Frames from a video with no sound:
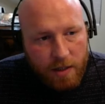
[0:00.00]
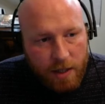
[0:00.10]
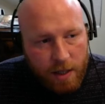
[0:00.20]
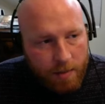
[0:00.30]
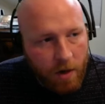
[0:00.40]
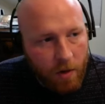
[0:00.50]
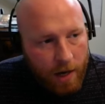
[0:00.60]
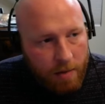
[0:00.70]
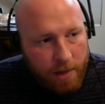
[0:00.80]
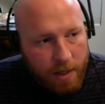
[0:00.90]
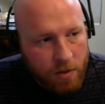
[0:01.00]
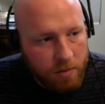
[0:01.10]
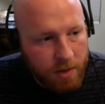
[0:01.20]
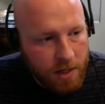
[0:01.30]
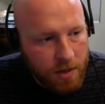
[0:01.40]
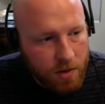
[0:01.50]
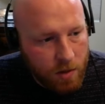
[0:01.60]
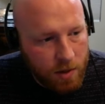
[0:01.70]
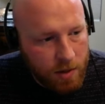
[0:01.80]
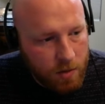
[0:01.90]
keep going on base
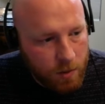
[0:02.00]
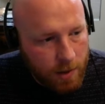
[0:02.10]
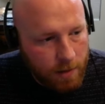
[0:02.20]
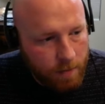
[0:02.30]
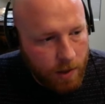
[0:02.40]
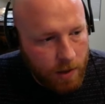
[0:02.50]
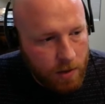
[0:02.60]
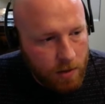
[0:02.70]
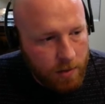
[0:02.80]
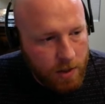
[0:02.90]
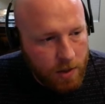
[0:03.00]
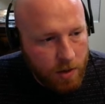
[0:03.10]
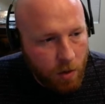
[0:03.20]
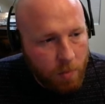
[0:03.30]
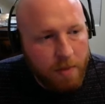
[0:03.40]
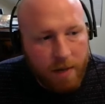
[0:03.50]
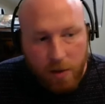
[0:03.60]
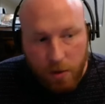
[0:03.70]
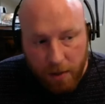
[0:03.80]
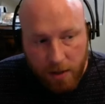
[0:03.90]
repository as well. So let me just open
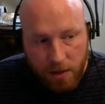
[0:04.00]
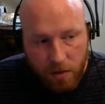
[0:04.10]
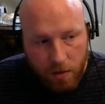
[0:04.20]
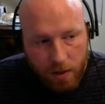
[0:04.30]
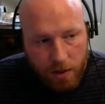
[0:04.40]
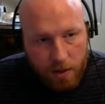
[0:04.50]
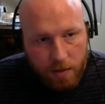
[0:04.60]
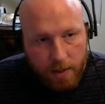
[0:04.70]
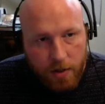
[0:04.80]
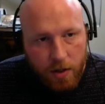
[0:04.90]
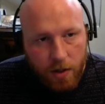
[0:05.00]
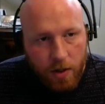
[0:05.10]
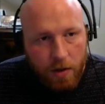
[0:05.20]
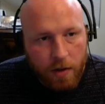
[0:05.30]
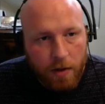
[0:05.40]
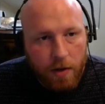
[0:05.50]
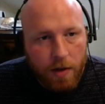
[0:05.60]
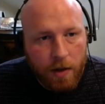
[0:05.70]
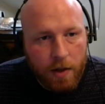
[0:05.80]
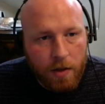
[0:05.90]
base repository just to make sure
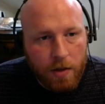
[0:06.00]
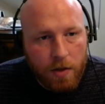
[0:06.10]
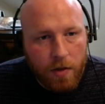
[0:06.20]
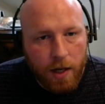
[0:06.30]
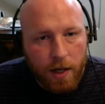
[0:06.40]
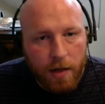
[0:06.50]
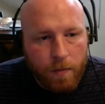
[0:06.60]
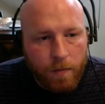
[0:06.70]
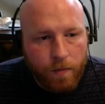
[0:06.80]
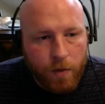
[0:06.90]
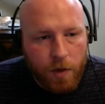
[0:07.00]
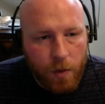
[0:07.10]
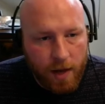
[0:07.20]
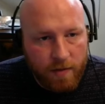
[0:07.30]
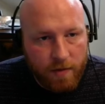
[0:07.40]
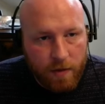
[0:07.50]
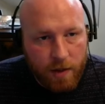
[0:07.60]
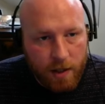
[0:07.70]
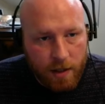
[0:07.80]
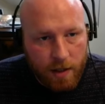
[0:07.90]
it looks okay. So we have
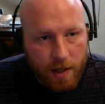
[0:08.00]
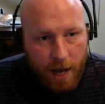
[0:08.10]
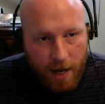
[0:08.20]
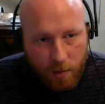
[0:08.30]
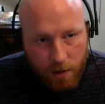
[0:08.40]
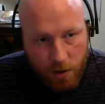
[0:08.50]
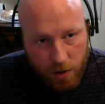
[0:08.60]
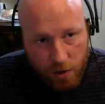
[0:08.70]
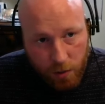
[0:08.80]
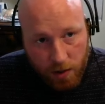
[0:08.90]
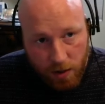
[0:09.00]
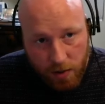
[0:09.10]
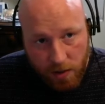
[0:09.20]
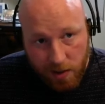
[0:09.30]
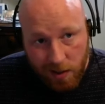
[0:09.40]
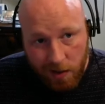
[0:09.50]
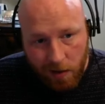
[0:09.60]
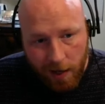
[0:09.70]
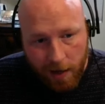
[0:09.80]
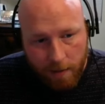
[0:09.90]
the get, which just returns a single
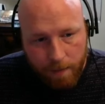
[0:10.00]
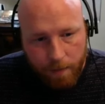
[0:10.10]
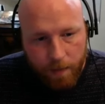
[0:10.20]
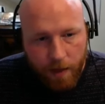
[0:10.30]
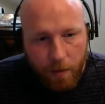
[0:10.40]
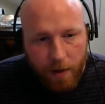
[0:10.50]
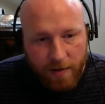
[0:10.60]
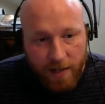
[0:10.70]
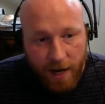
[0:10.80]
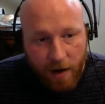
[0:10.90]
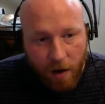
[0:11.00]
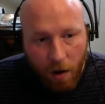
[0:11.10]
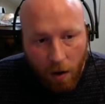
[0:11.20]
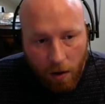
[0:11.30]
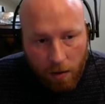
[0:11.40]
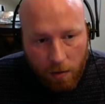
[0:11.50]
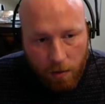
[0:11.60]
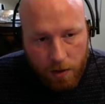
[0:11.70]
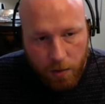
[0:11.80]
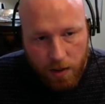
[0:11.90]
item. Then we have GetAll,
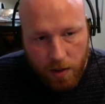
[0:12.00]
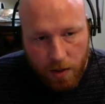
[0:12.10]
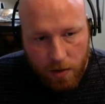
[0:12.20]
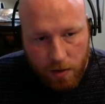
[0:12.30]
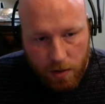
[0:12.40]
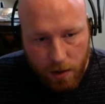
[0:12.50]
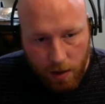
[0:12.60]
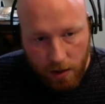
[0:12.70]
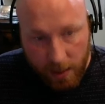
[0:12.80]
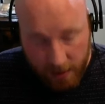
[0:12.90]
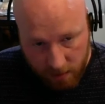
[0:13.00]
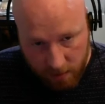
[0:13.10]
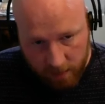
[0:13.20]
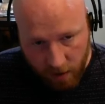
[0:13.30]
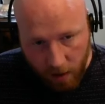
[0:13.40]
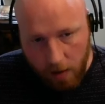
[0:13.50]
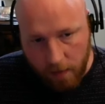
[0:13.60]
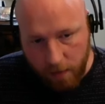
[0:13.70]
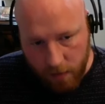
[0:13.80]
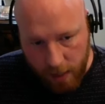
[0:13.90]
which returns a list of all
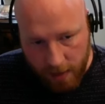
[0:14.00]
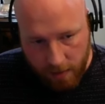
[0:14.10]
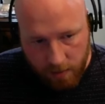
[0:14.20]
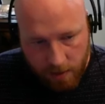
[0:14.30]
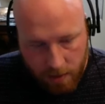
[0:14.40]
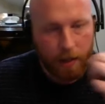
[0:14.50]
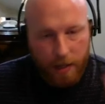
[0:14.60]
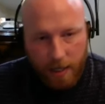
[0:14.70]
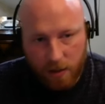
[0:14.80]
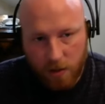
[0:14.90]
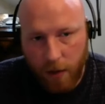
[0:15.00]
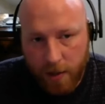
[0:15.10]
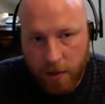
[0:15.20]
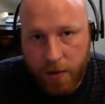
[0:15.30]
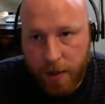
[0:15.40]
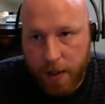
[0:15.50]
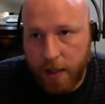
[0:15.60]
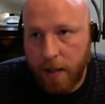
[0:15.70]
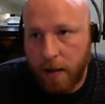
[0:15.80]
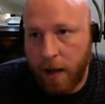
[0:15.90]
of those items. And so I do
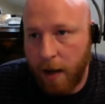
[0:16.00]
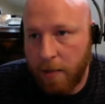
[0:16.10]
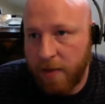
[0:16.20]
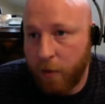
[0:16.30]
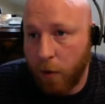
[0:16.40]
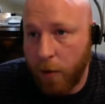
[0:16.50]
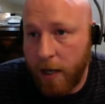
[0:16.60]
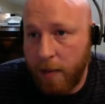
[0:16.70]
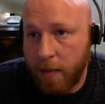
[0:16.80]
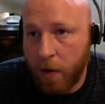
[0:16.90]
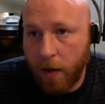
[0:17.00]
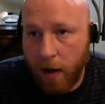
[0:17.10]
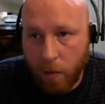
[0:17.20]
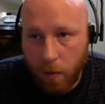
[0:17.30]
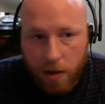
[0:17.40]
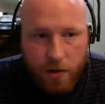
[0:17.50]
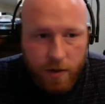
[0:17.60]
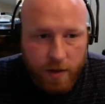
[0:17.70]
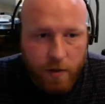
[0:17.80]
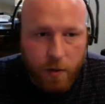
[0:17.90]
think that before we keep going on work
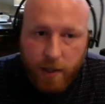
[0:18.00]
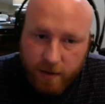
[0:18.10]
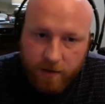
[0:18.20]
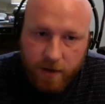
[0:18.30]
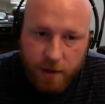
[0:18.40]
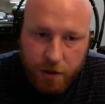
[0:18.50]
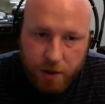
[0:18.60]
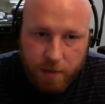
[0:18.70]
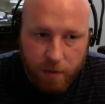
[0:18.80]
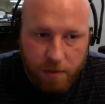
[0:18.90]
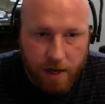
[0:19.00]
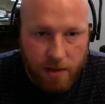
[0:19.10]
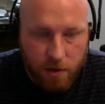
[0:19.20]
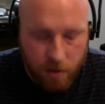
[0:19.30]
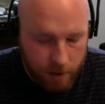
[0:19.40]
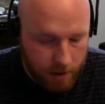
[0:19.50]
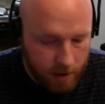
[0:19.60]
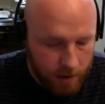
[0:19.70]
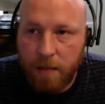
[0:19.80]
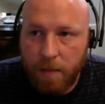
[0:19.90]
service, we need to finish up the repositories.
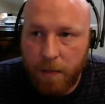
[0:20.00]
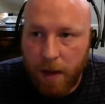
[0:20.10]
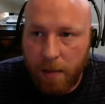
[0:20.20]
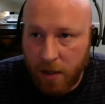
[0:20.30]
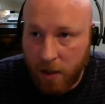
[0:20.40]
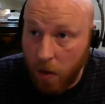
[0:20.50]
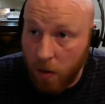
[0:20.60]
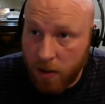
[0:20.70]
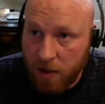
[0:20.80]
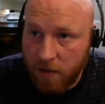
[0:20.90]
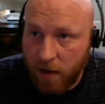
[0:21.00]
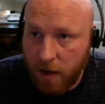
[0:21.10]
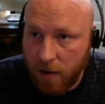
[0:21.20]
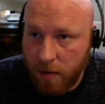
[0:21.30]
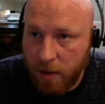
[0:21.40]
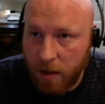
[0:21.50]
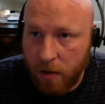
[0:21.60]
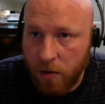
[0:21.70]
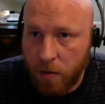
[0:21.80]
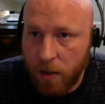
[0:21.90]
I'm going to close these files. I'm going to
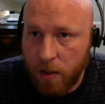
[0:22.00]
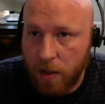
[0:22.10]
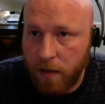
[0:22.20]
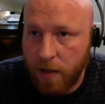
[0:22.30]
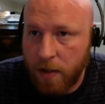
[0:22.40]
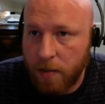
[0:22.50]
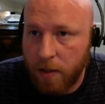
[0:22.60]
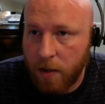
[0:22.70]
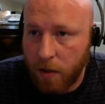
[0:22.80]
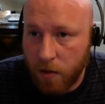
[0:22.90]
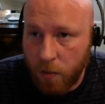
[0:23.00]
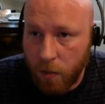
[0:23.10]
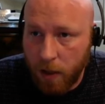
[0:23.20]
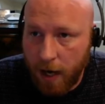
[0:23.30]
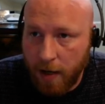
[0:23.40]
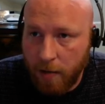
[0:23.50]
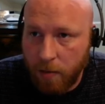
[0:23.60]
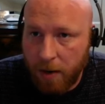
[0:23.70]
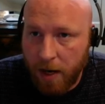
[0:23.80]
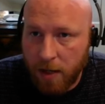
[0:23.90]
close work service. I'm going to close work item
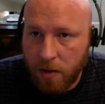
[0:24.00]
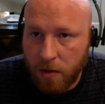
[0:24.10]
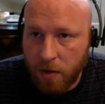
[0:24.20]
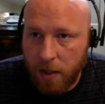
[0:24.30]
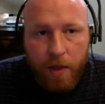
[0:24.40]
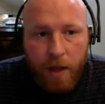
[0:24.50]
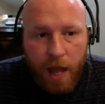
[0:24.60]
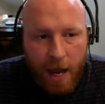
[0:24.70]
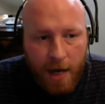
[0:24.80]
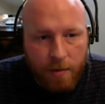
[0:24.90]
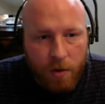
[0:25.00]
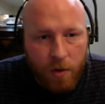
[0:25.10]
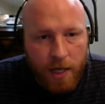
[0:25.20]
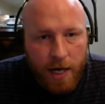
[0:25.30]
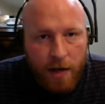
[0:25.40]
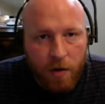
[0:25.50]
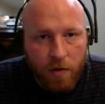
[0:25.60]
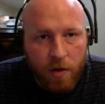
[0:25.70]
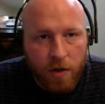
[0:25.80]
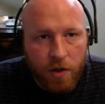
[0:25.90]
repository. And I'm going to head
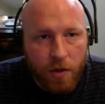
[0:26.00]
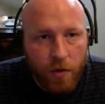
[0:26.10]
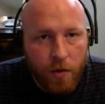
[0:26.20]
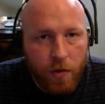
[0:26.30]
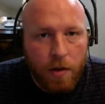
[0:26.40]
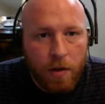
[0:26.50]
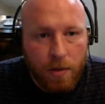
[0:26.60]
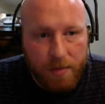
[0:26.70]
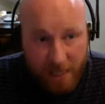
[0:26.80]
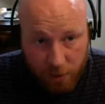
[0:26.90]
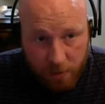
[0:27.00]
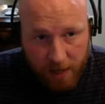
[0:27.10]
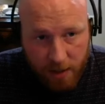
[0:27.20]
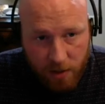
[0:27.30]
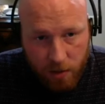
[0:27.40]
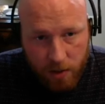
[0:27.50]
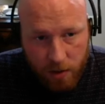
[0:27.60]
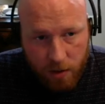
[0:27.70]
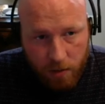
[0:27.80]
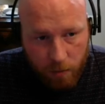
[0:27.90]
over to the base repository.
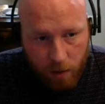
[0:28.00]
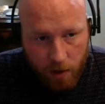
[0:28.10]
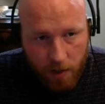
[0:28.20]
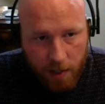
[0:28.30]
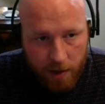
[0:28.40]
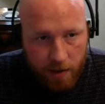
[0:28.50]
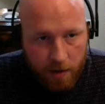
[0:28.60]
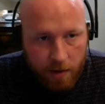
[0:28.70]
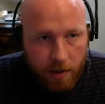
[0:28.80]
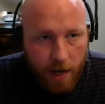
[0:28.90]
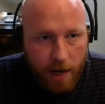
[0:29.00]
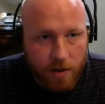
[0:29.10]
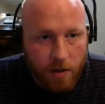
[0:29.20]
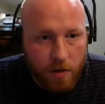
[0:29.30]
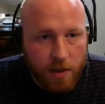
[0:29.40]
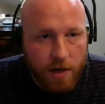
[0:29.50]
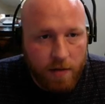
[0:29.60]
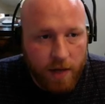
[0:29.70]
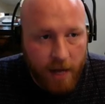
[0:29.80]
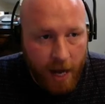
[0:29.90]
So we're already here. And so instead
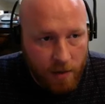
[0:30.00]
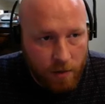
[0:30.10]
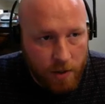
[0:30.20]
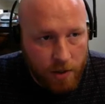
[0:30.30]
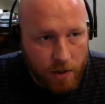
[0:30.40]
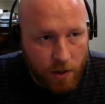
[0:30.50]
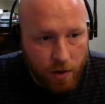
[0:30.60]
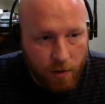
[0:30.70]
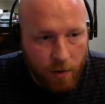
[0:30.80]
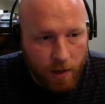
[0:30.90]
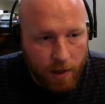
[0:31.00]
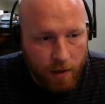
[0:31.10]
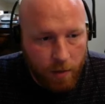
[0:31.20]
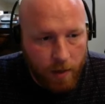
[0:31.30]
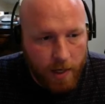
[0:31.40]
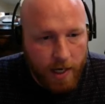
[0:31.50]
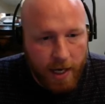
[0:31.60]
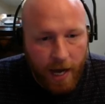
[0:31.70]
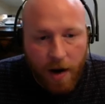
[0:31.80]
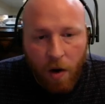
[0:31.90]
of get, which is already working, we need a
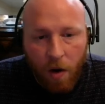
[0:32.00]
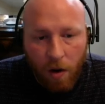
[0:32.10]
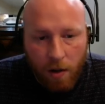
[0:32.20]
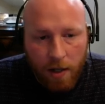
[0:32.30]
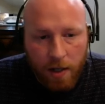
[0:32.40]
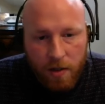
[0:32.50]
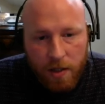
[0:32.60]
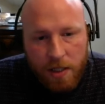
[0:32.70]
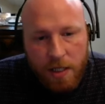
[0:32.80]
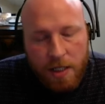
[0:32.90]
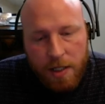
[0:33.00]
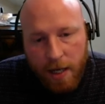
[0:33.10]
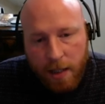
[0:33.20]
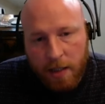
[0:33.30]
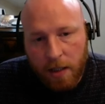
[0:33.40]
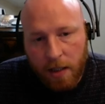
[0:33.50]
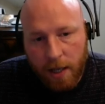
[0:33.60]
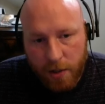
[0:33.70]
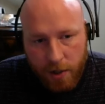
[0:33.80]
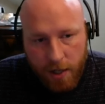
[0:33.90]
GetAll. And so this needs to take a
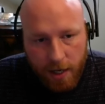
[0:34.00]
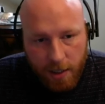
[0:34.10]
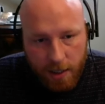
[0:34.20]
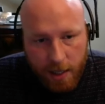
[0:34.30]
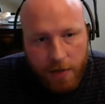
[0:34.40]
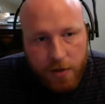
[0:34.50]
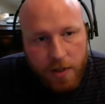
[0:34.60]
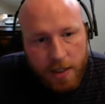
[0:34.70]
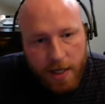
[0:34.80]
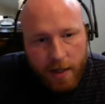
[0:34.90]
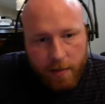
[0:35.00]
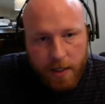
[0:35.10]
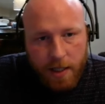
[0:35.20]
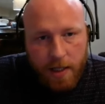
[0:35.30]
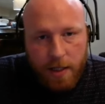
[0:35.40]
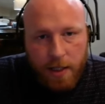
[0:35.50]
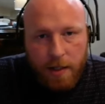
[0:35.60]
collection ID, not just a document ID.